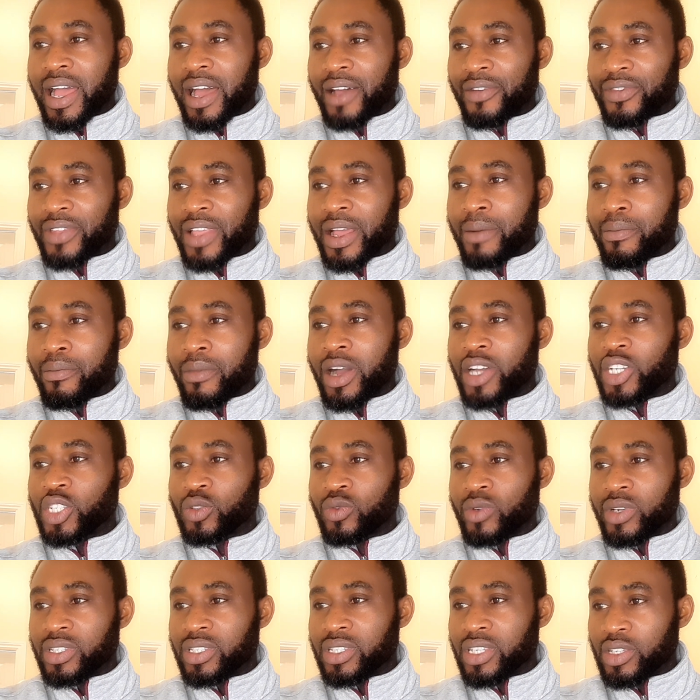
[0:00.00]
after March
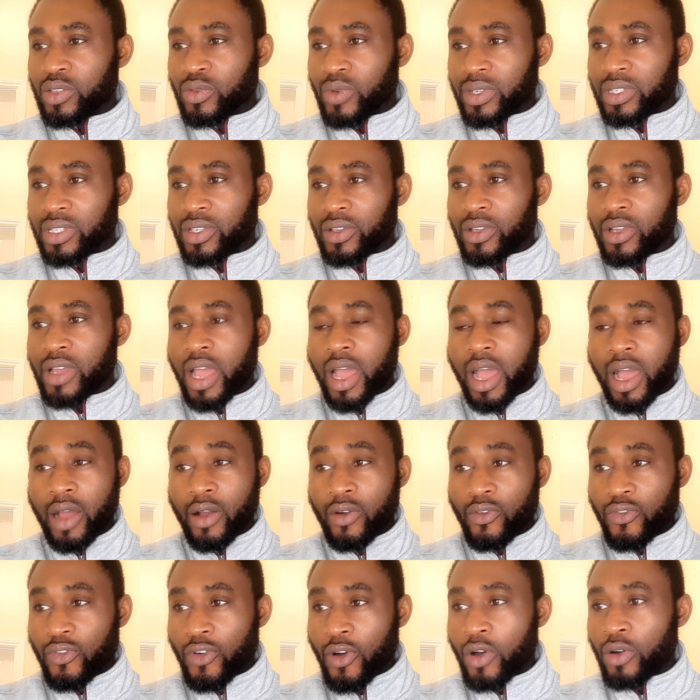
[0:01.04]

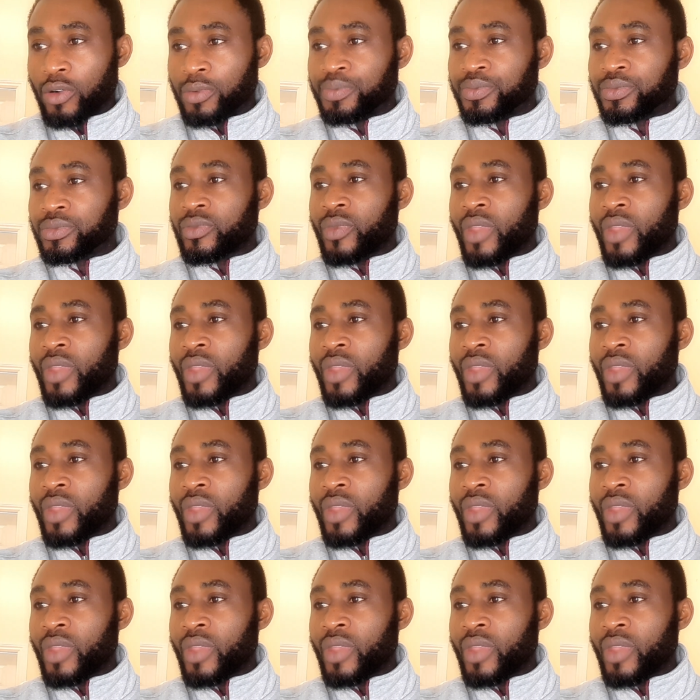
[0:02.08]
2024,